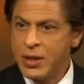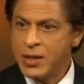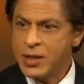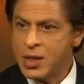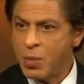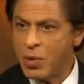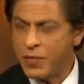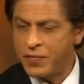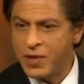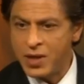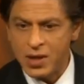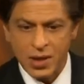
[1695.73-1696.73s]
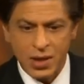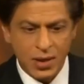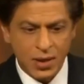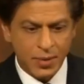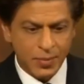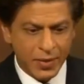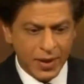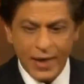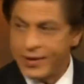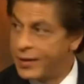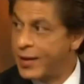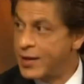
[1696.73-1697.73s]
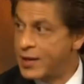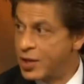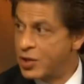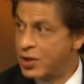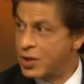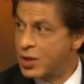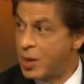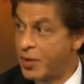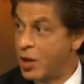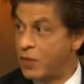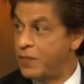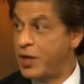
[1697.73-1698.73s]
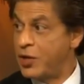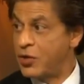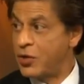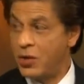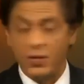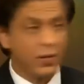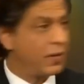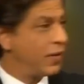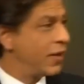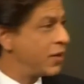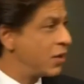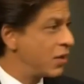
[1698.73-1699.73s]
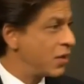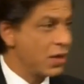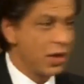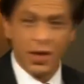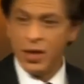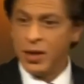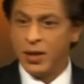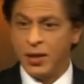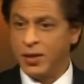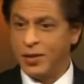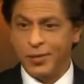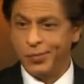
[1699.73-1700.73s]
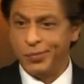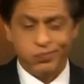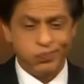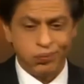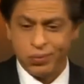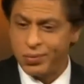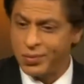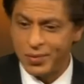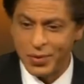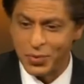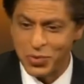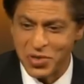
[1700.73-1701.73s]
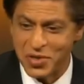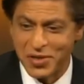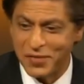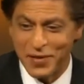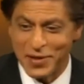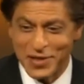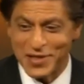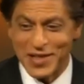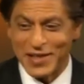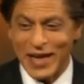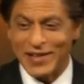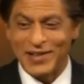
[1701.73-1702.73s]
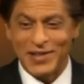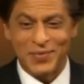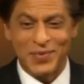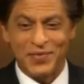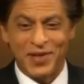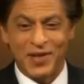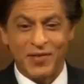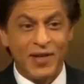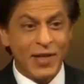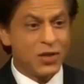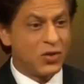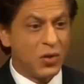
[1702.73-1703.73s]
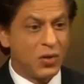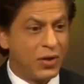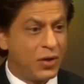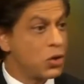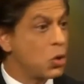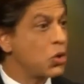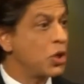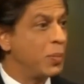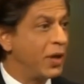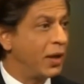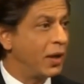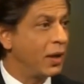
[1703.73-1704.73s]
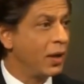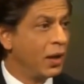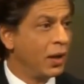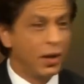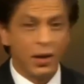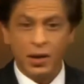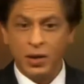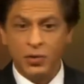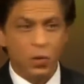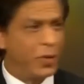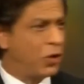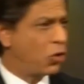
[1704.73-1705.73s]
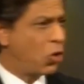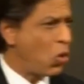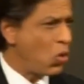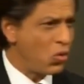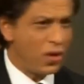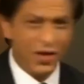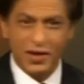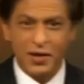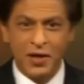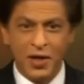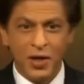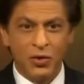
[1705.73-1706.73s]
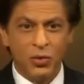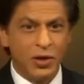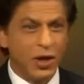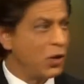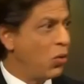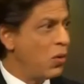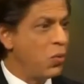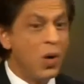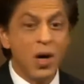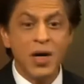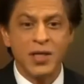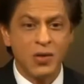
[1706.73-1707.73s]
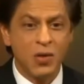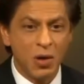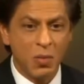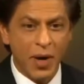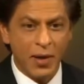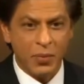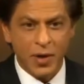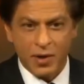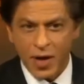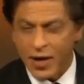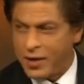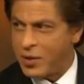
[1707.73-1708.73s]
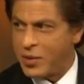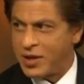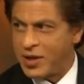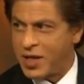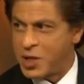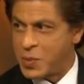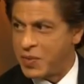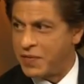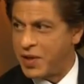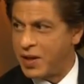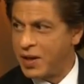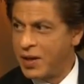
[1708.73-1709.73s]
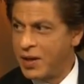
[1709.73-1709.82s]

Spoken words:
some of these categorizations coming out very strong. Religion, the differences and categories we've created really strongly on social media. You'll be trolled and you'll think the whole world has gone mad. We are right now at the cusp of that.